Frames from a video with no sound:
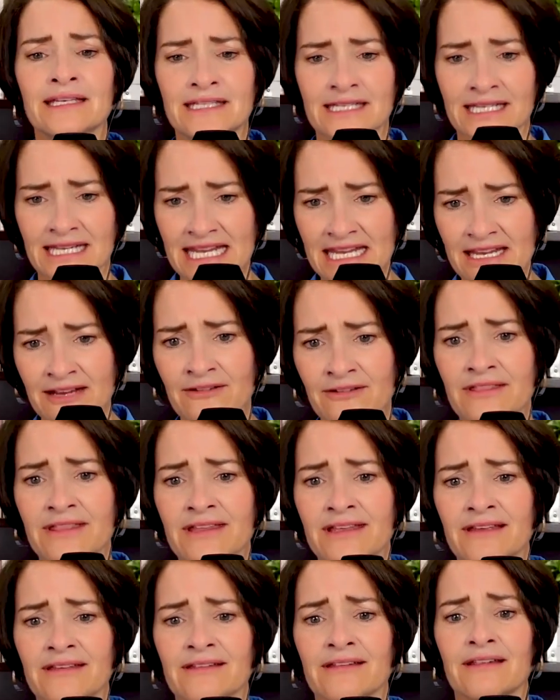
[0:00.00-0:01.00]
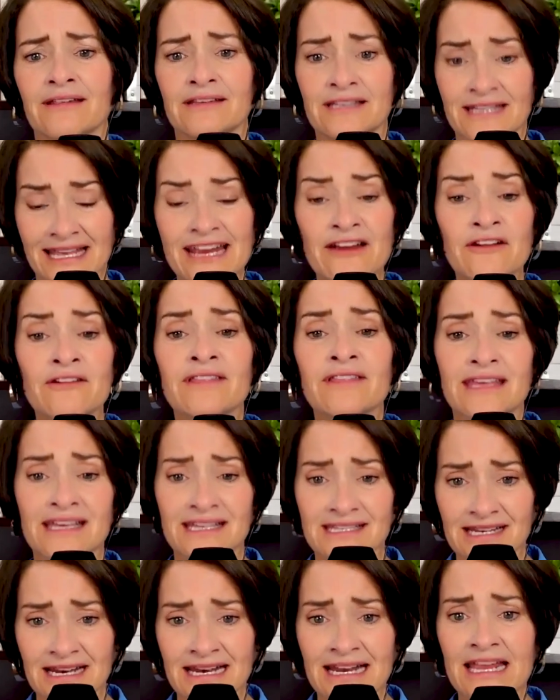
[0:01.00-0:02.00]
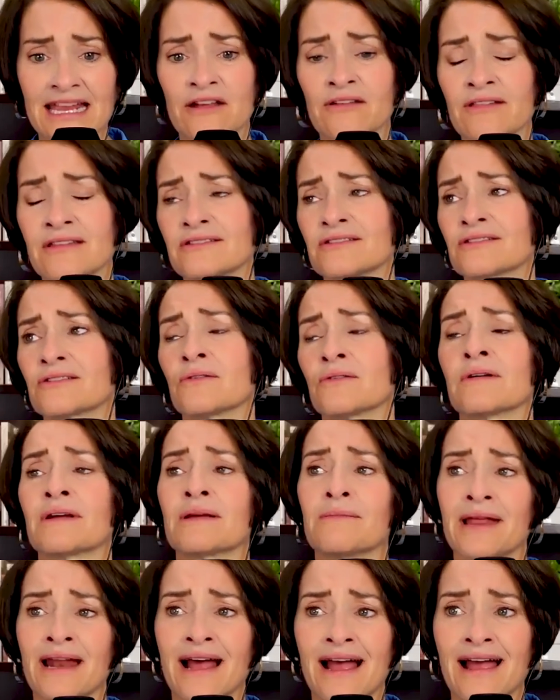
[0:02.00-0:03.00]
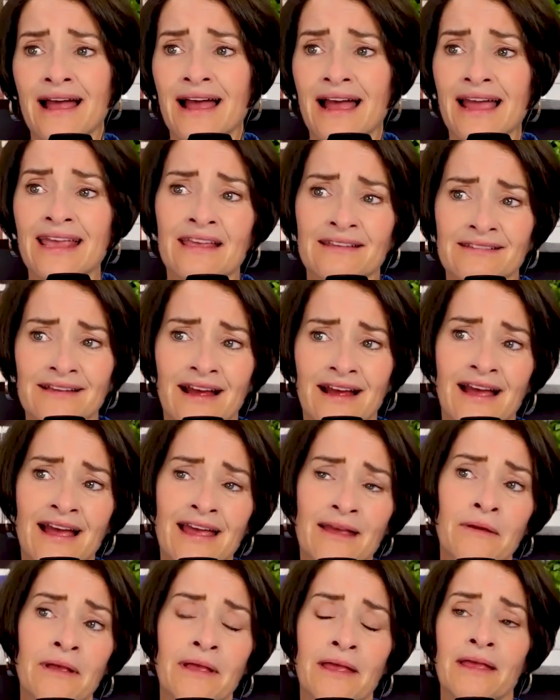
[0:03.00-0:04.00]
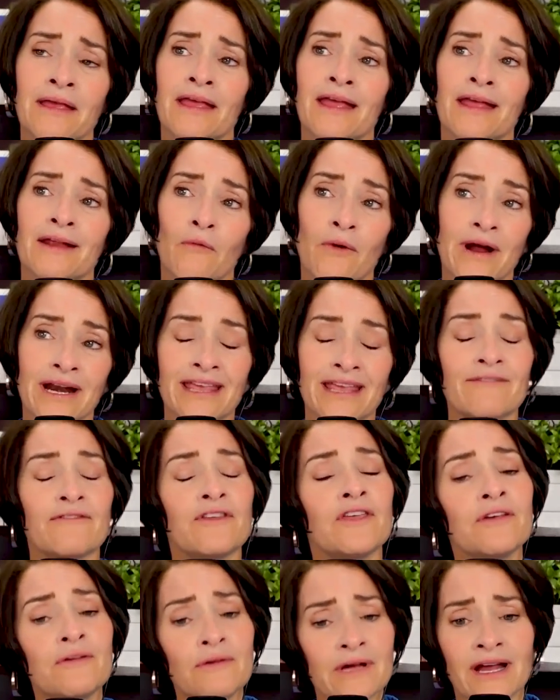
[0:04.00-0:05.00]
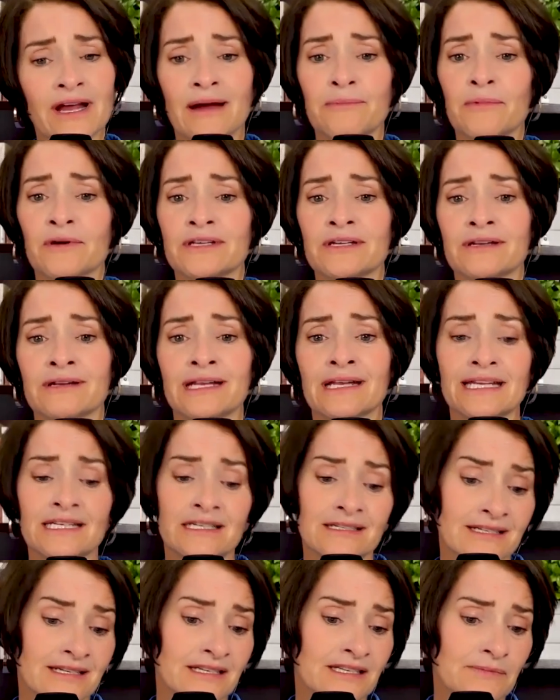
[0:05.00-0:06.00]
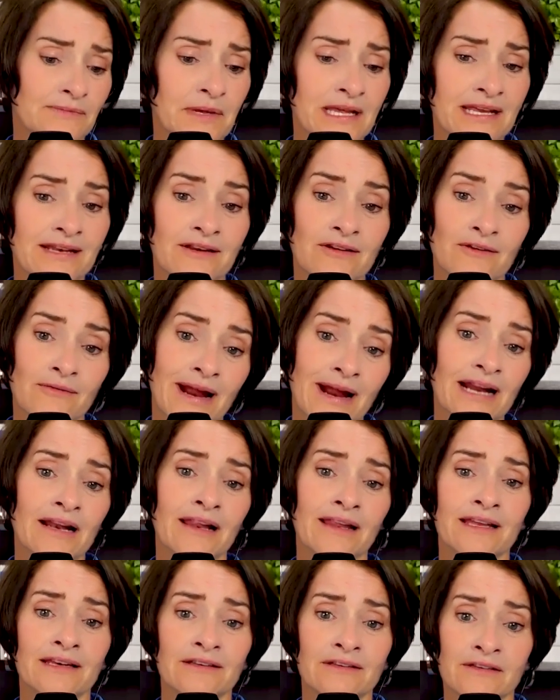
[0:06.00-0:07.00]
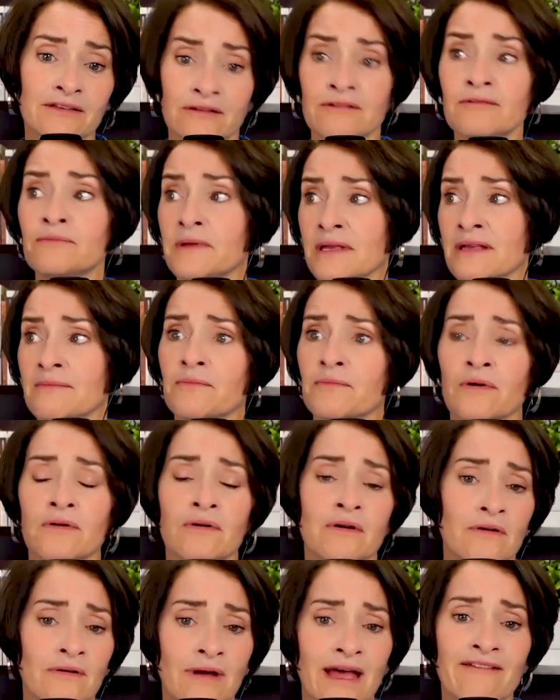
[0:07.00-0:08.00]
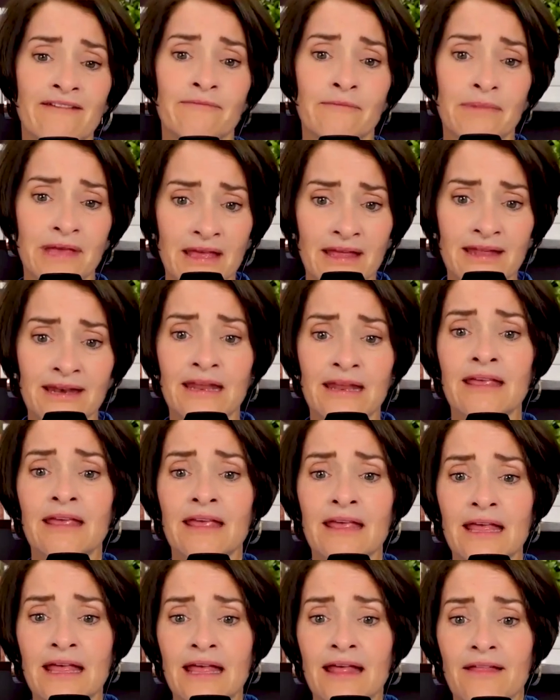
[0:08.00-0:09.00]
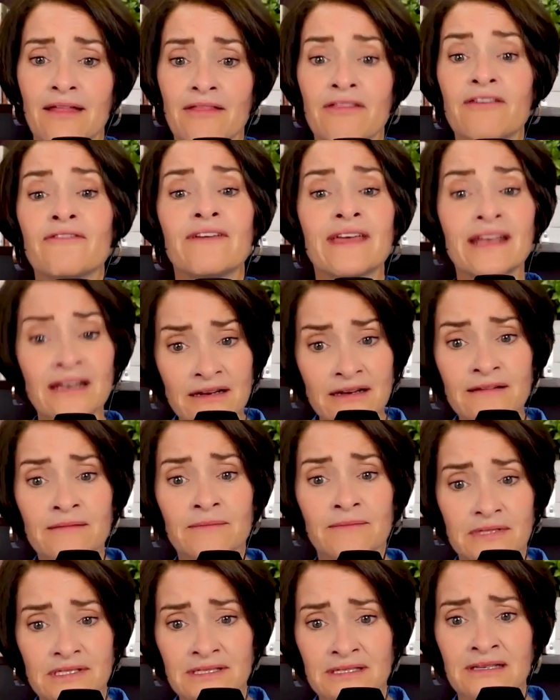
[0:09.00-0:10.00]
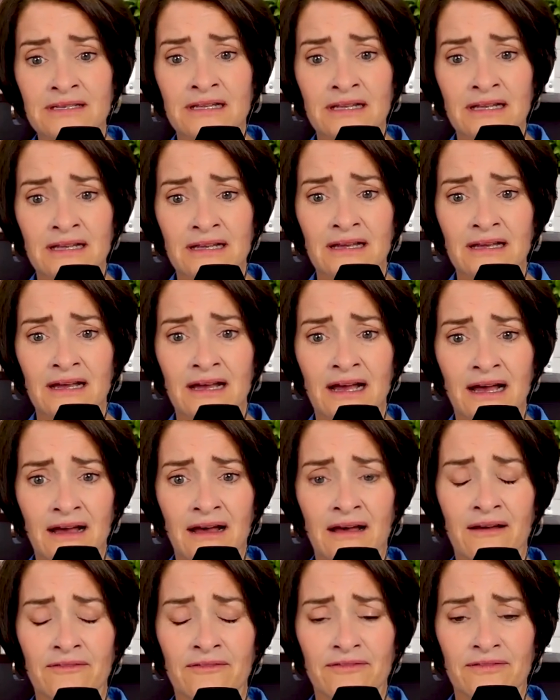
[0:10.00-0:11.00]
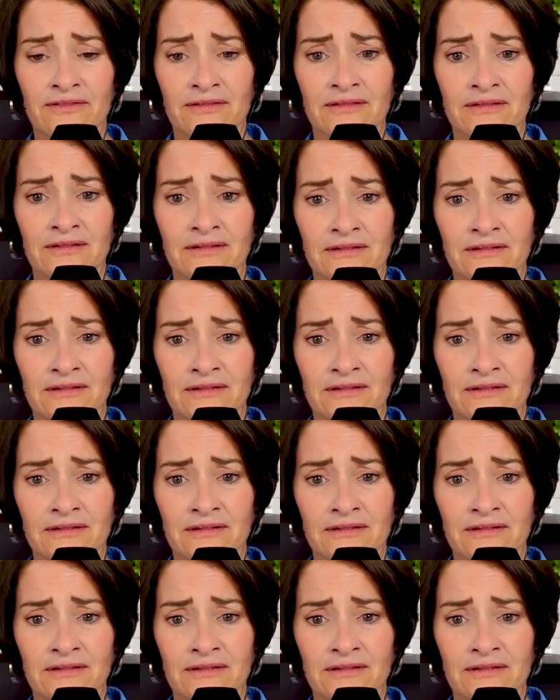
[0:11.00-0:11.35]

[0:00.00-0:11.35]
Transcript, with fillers: to hear this and to hear the story. But I guess I want to give you an opportunity just to speak directly to people who have been the victims of